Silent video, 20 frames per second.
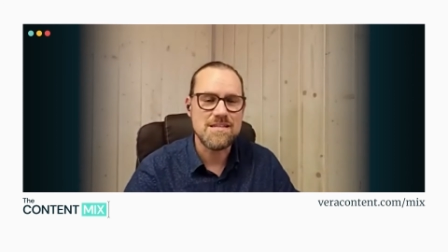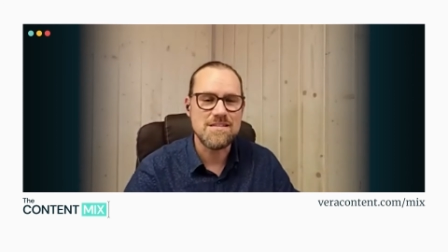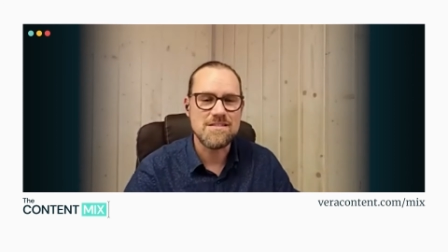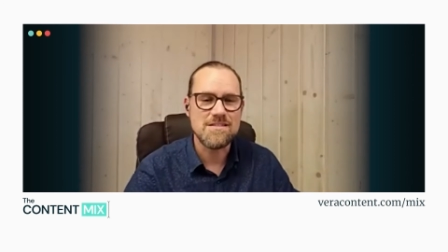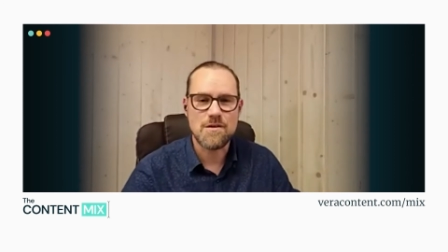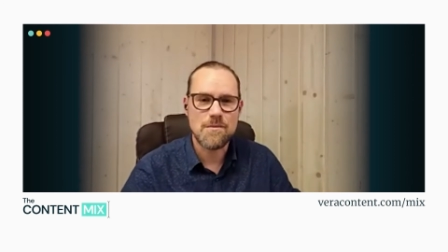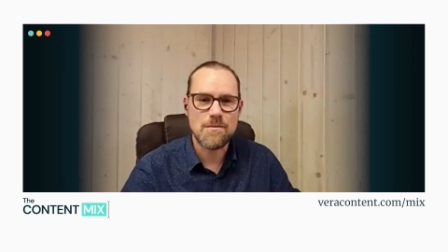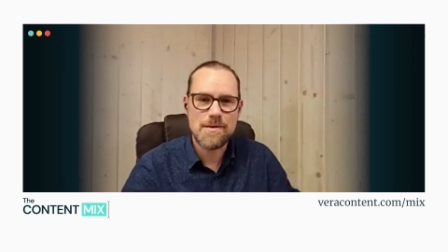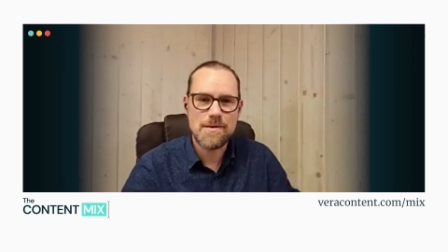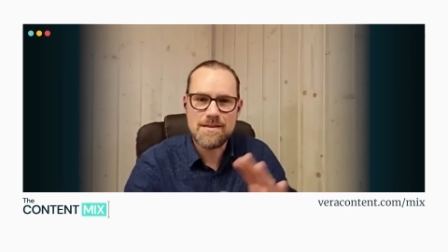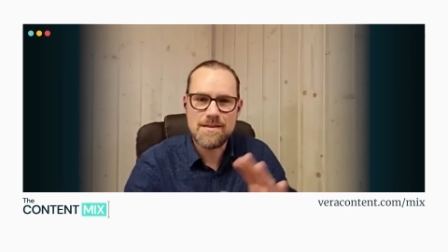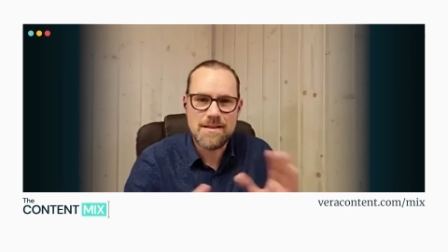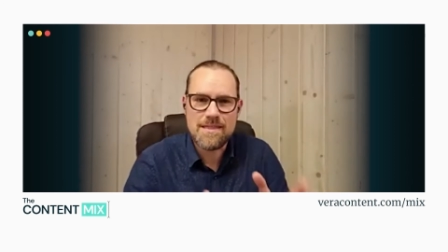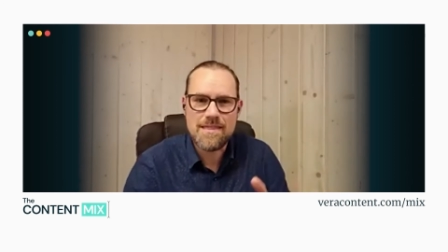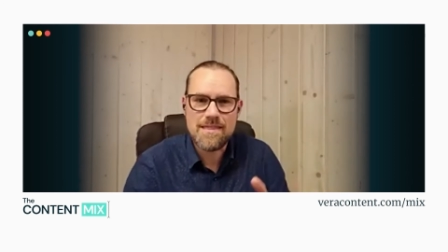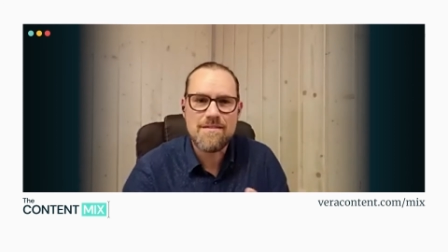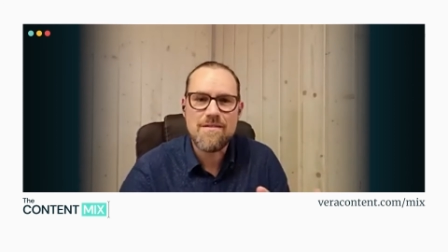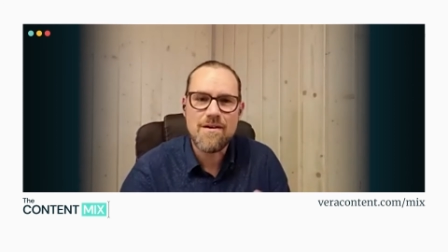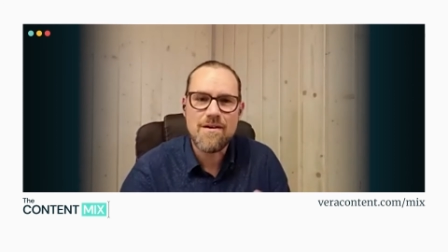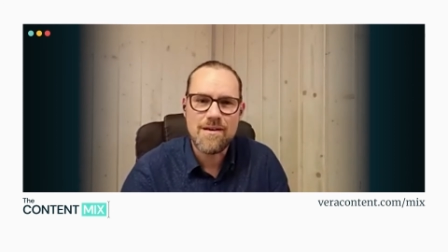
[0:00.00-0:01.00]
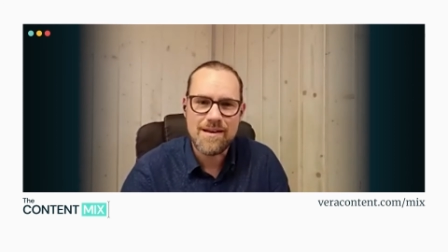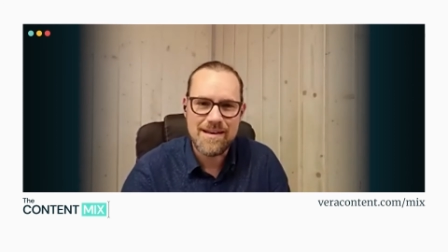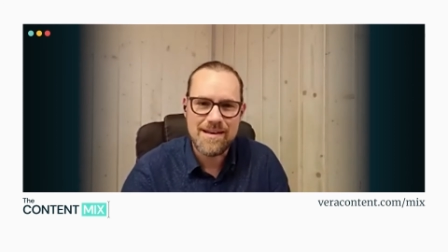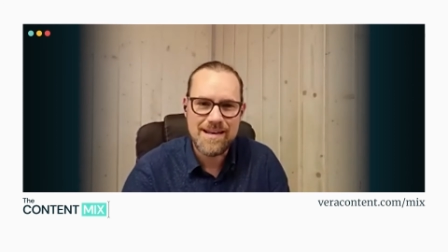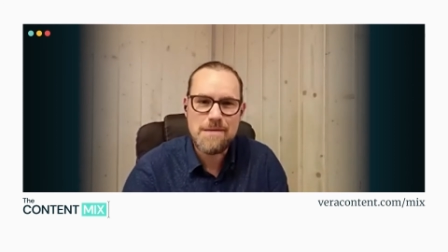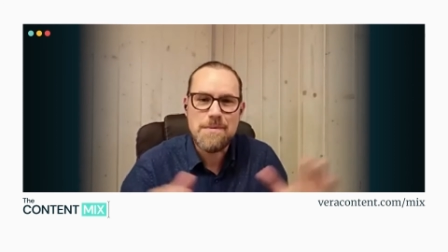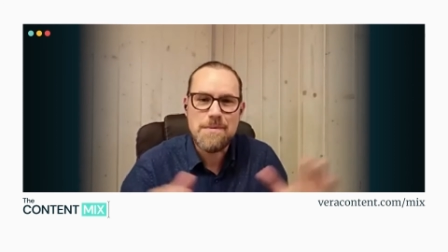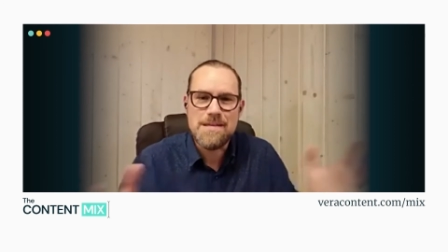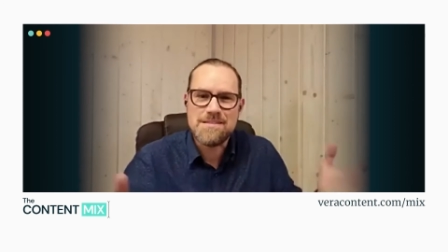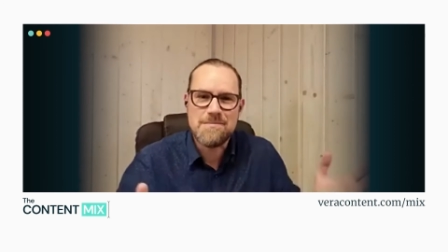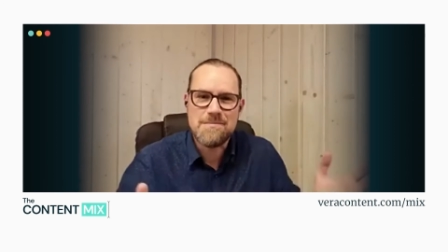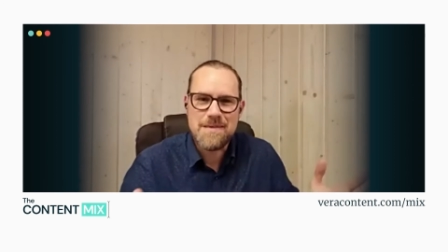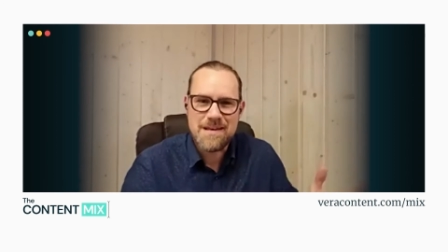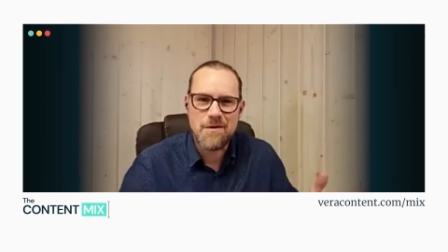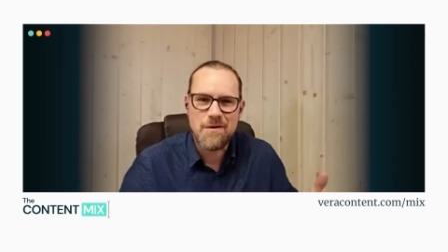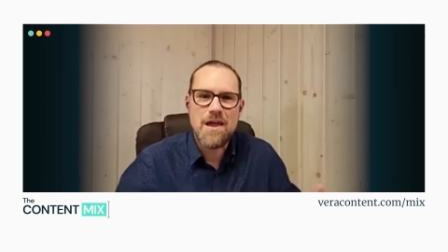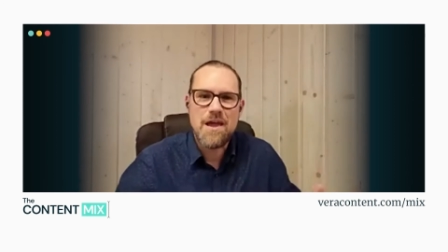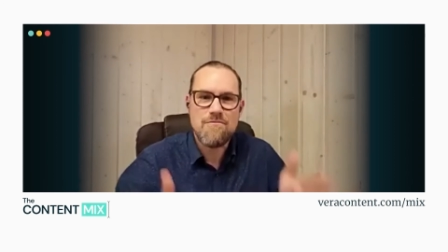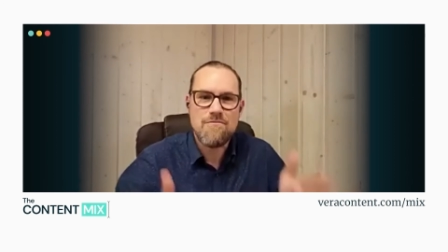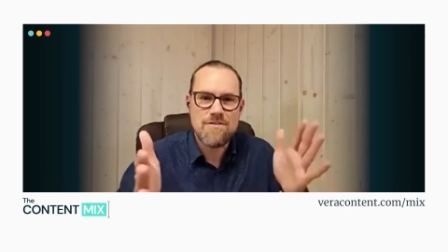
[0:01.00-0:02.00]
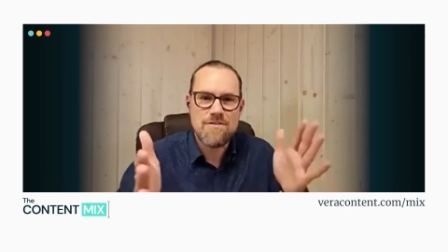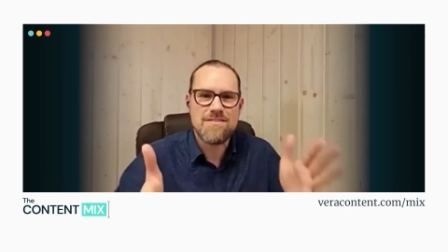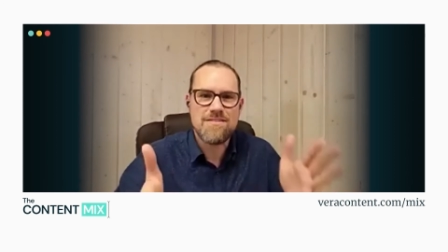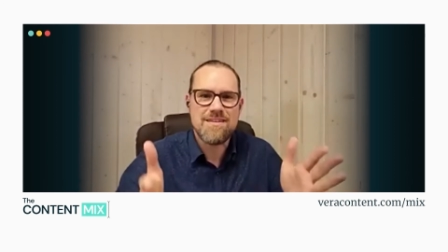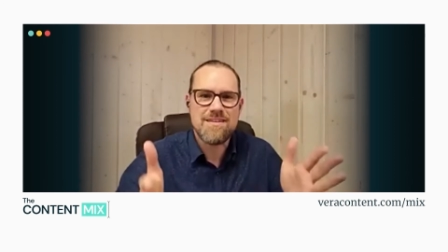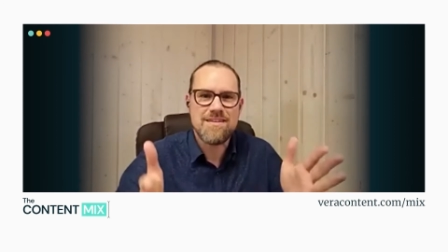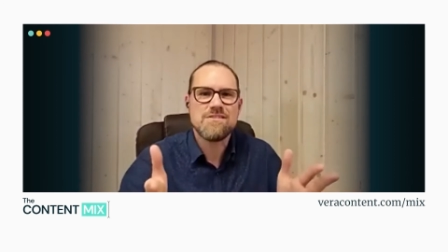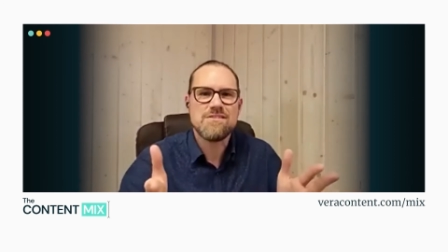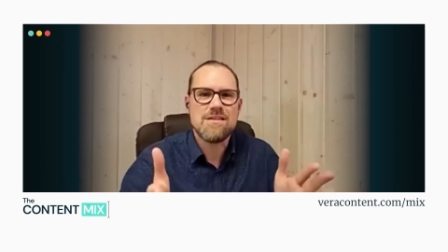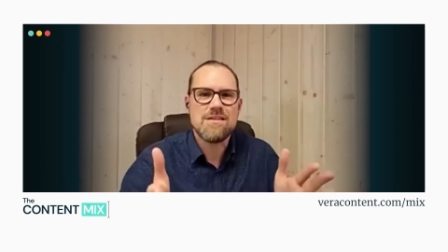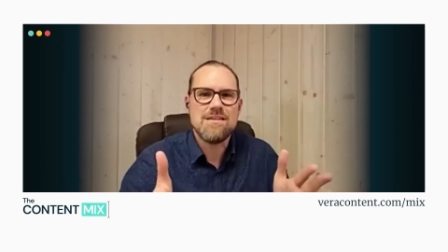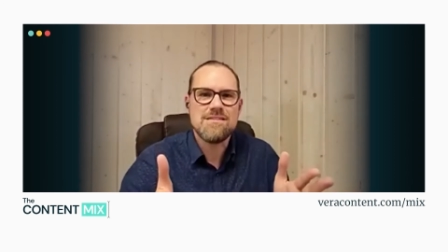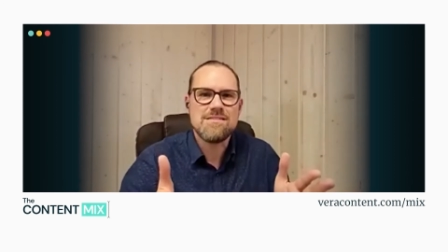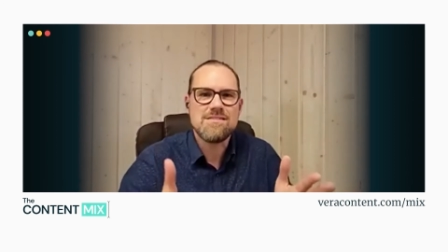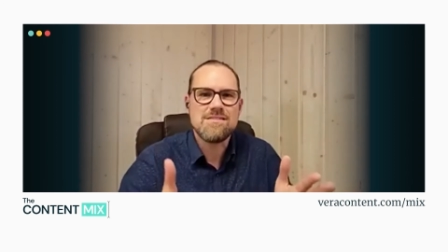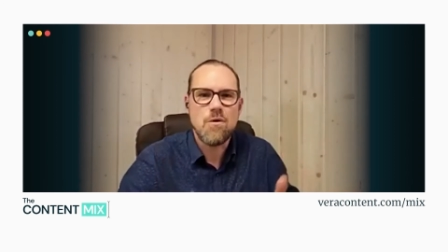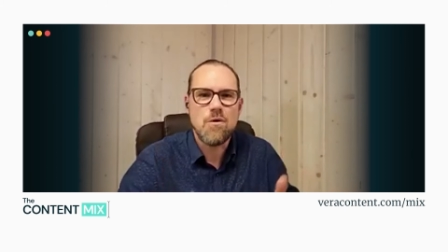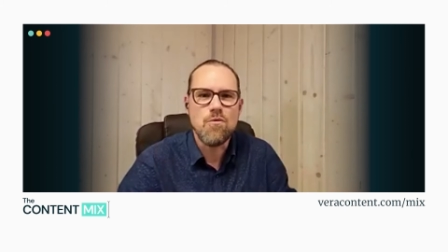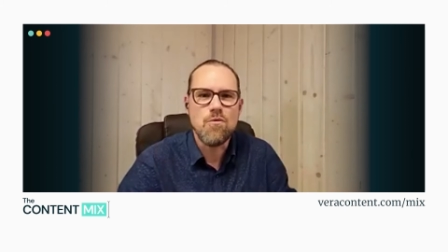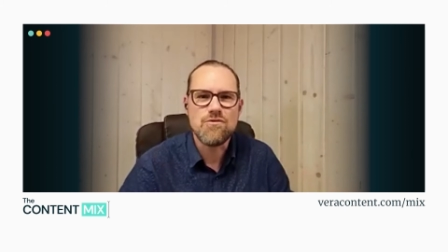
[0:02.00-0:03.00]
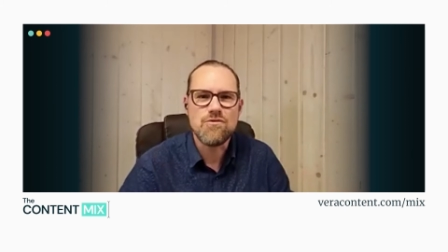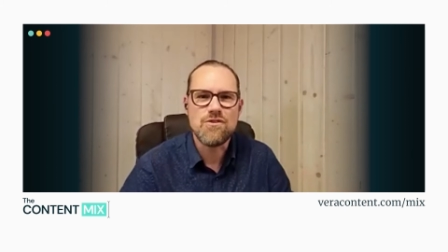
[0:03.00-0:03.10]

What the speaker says: There are limits. I mean, not everything is solved.